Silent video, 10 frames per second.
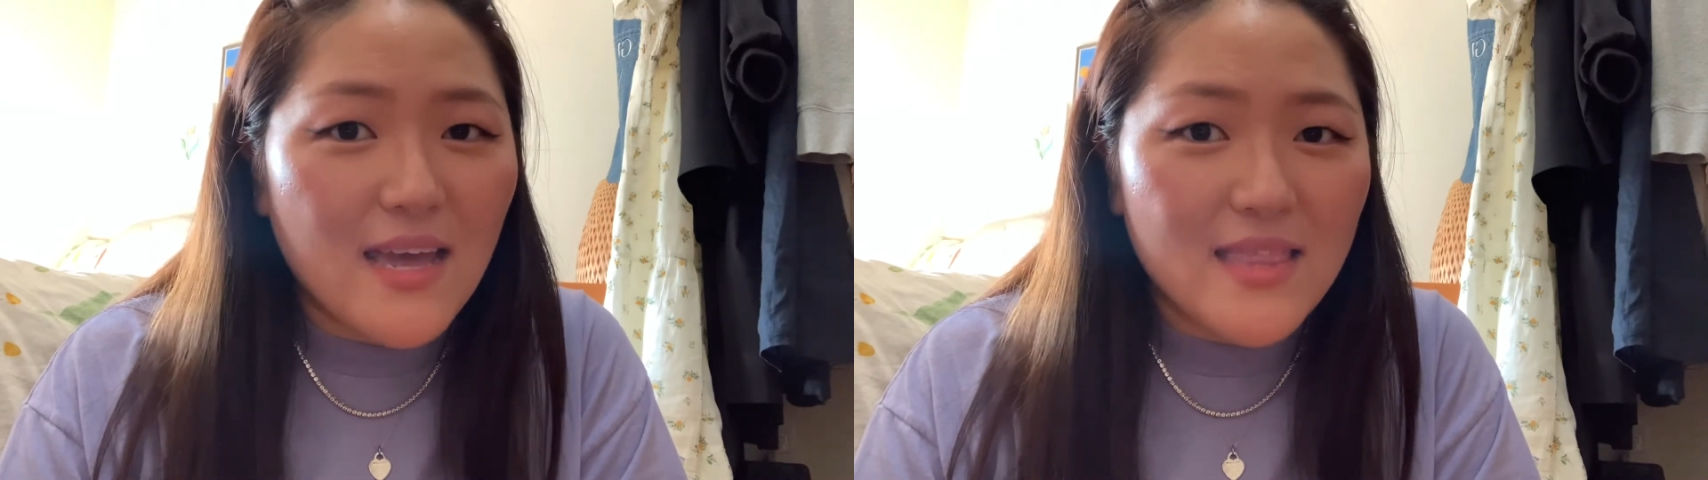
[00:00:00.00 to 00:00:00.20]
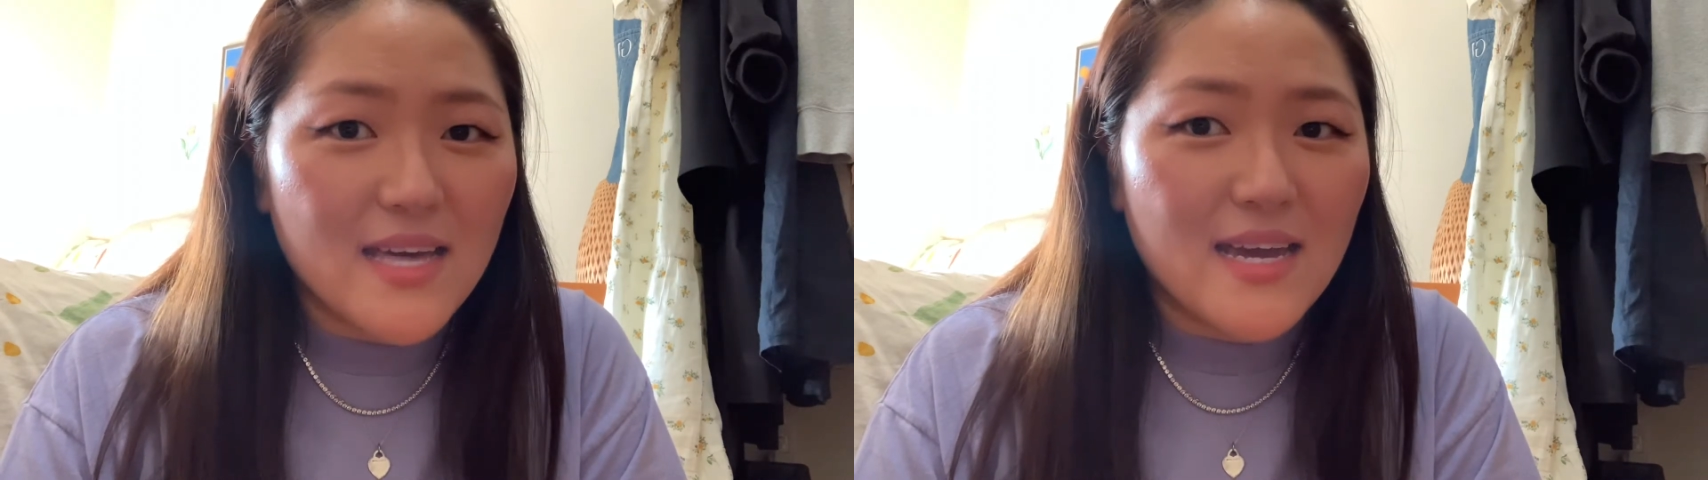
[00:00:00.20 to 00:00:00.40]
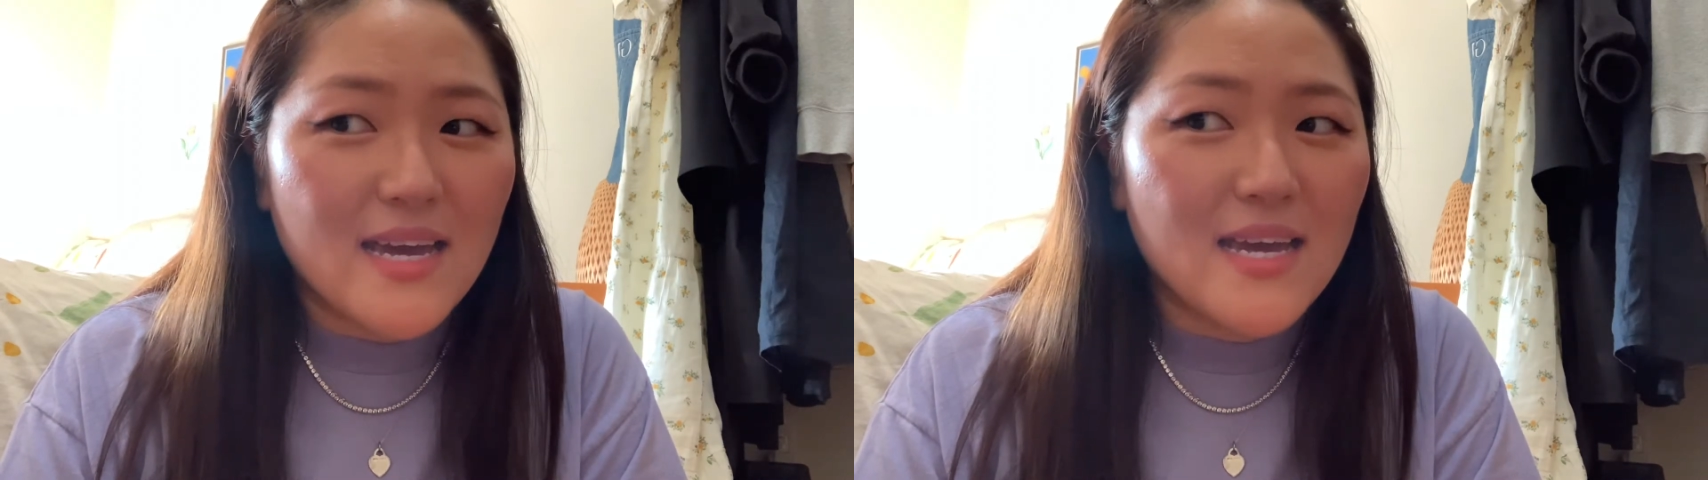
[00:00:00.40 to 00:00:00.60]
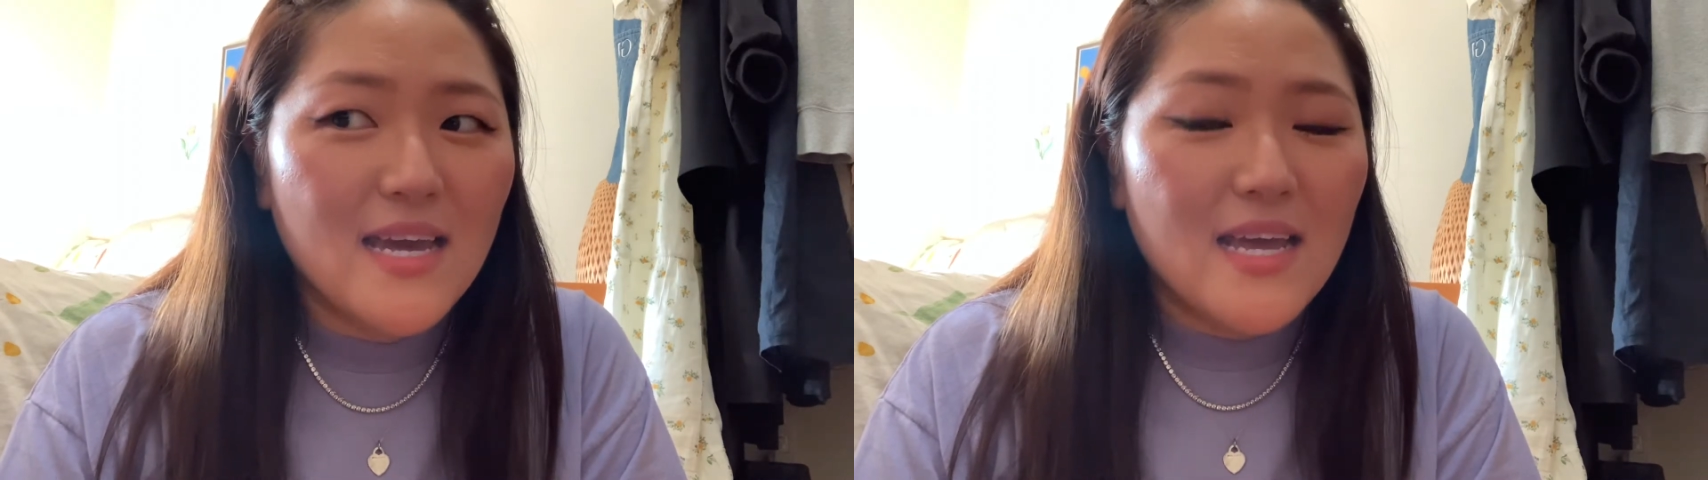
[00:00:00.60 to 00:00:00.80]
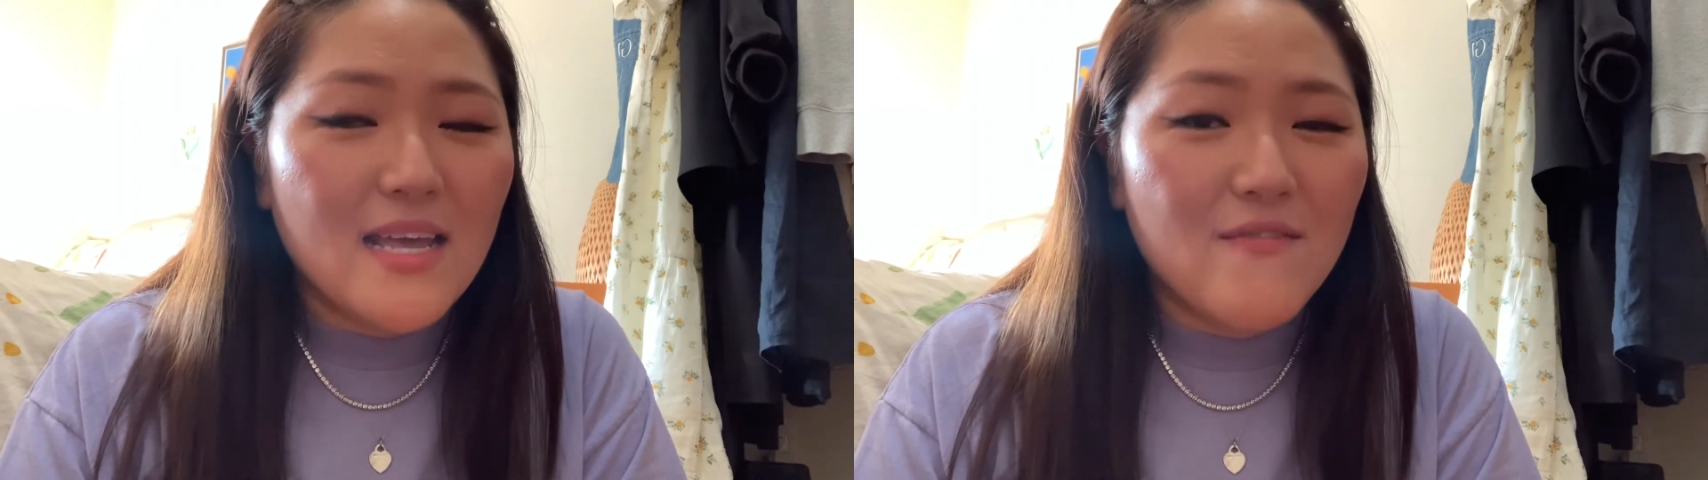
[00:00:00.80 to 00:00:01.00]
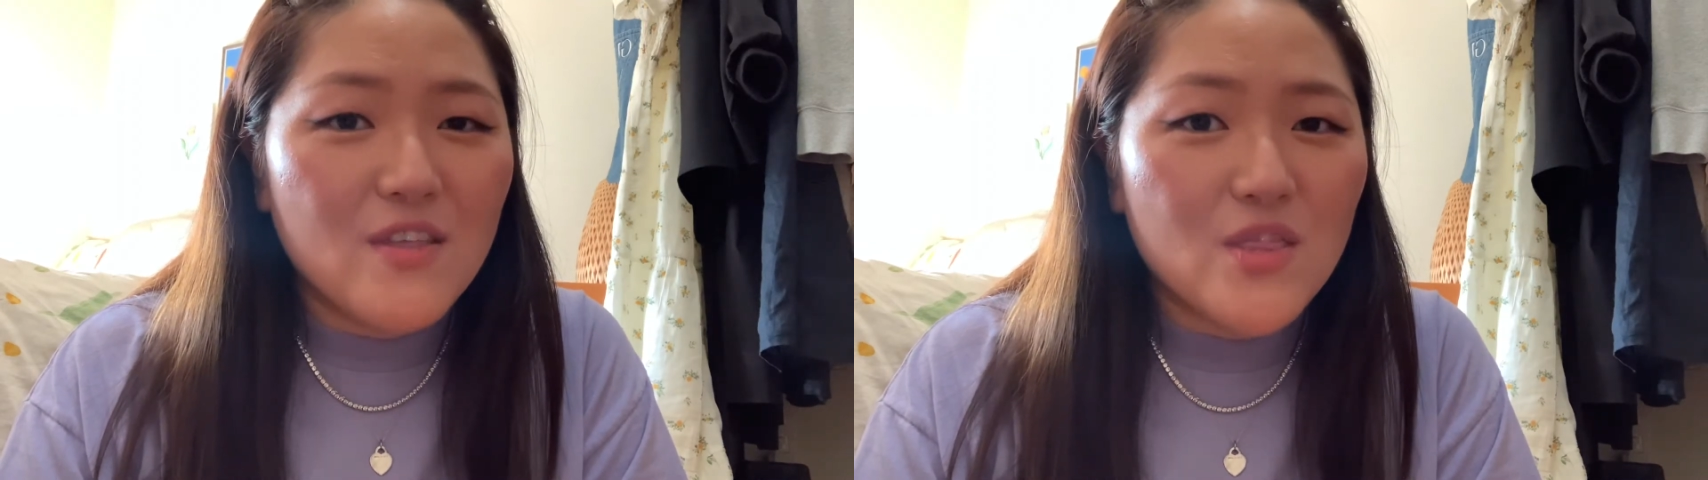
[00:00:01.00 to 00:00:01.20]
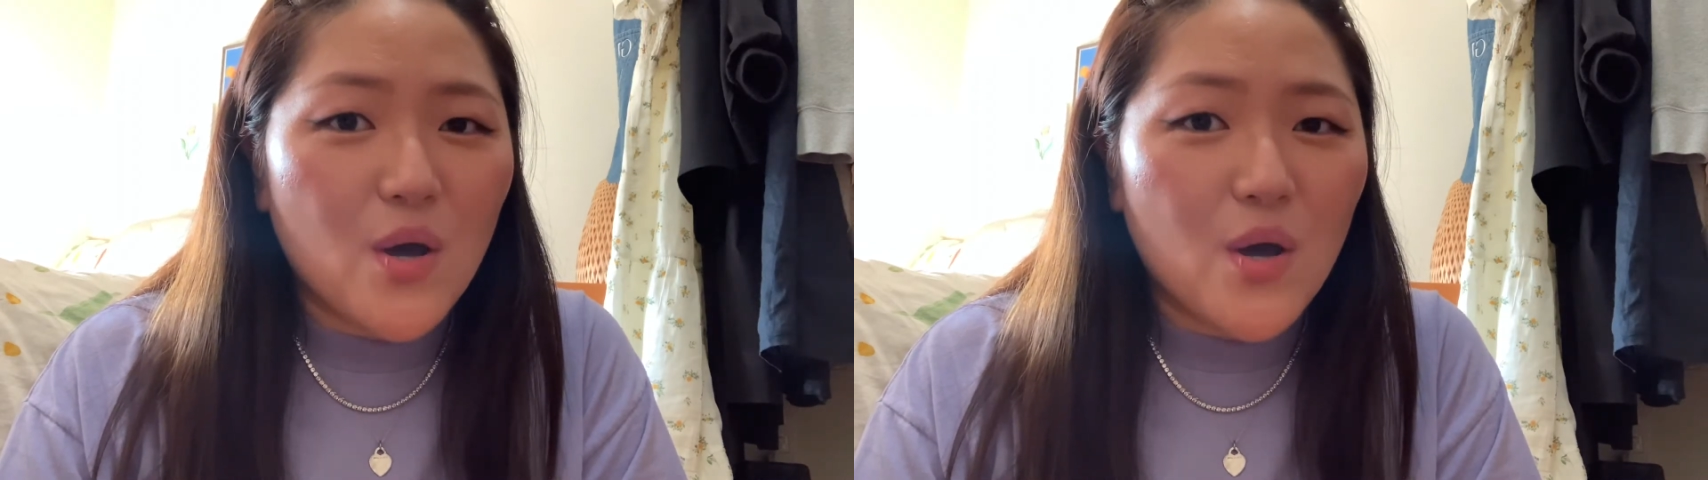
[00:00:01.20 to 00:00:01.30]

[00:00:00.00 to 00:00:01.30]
And like even